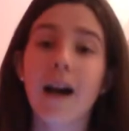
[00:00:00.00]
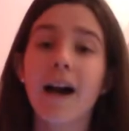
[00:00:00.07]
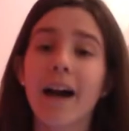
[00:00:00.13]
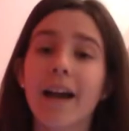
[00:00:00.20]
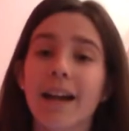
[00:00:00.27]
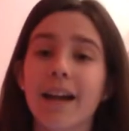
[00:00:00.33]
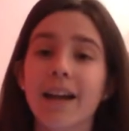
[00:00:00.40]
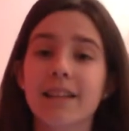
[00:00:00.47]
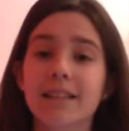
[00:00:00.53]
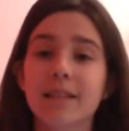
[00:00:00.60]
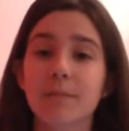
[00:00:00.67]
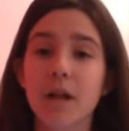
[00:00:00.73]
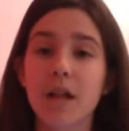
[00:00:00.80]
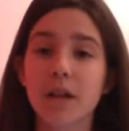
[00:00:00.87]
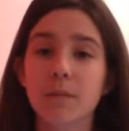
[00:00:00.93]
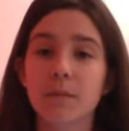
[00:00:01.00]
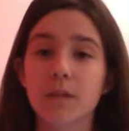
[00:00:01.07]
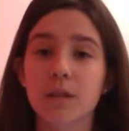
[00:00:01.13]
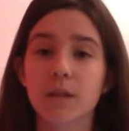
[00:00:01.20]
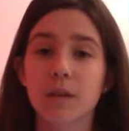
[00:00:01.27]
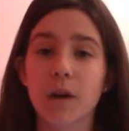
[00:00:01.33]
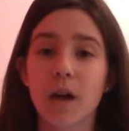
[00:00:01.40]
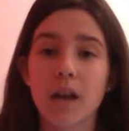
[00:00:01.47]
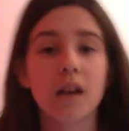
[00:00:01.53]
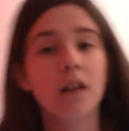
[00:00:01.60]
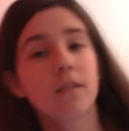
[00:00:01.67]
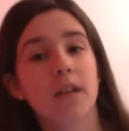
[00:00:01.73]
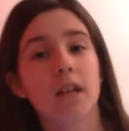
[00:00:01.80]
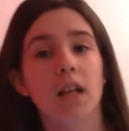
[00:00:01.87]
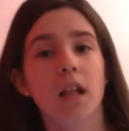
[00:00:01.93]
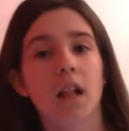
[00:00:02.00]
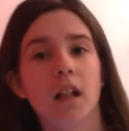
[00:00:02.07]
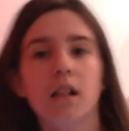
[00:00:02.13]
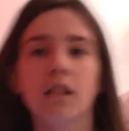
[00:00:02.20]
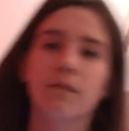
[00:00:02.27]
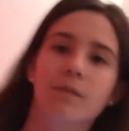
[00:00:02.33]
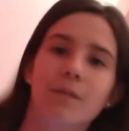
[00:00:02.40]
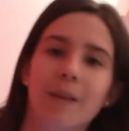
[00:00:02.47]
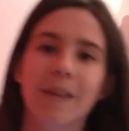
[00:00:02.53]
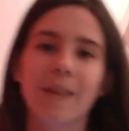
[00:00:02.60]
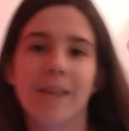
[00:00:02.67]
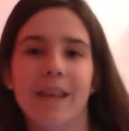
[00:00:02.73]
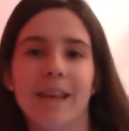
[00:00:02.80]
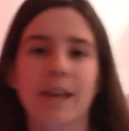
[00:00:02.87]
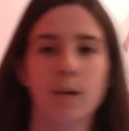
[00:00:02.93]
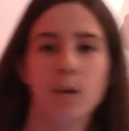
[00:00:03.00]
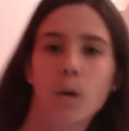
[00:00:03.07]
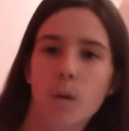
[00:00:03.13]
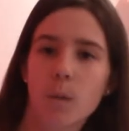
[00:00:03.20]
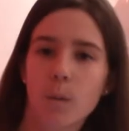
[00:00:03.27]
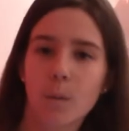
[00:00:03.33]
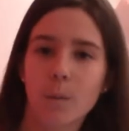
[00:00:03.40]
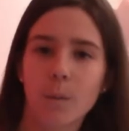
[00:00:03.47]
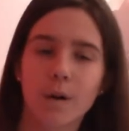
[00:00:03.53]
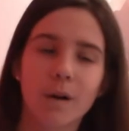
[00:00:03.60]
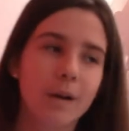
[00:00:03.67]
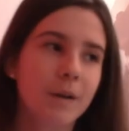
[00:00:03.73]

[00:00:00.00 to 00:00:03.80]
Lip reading: Hi guys, and welcome to another video.